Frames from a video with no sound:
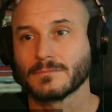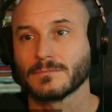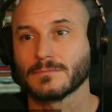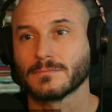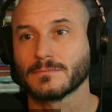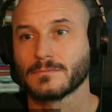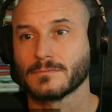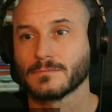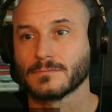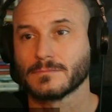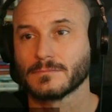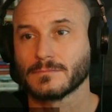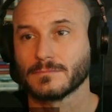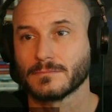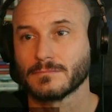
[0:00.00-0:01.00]

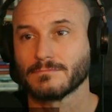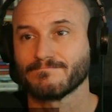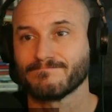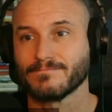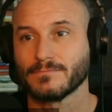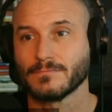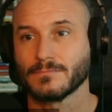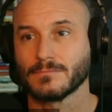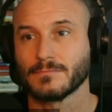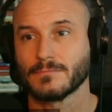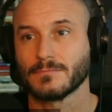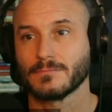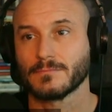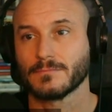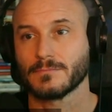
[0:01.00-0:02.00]

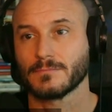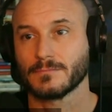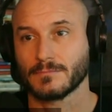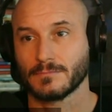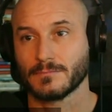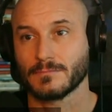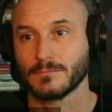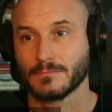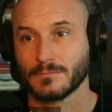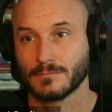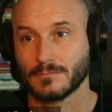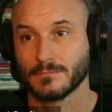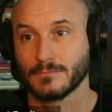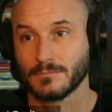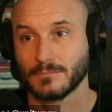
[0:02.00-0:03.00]

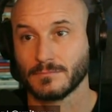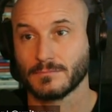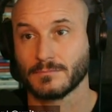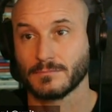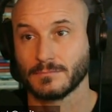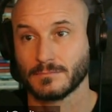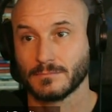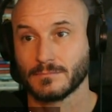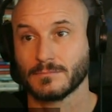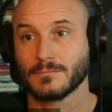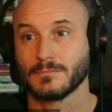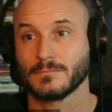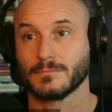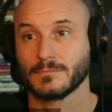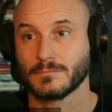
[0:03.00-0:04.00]

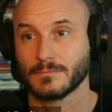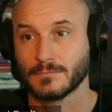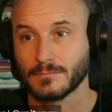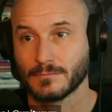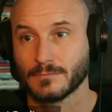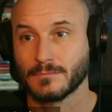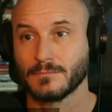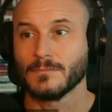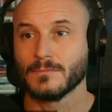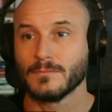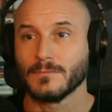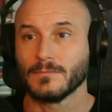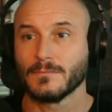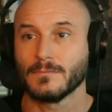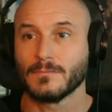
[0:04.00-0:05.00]

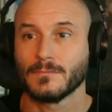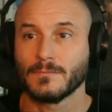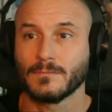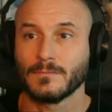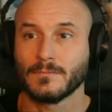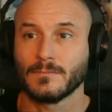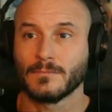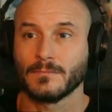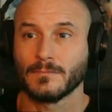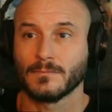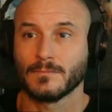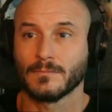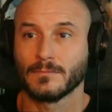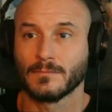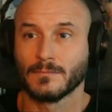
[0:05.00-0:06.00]

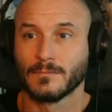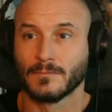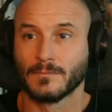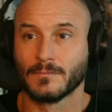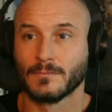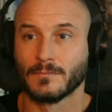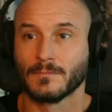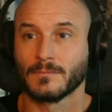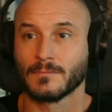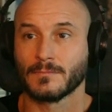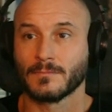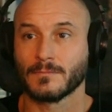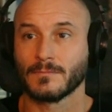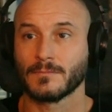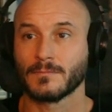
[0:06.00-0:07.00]

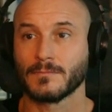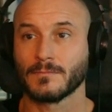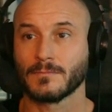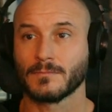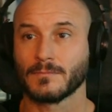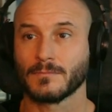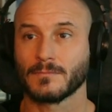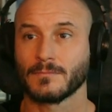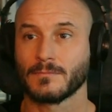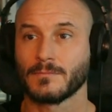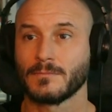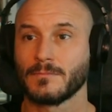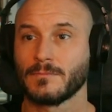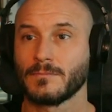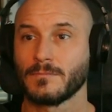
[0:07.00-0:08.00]
No words are spoken by the person on screen.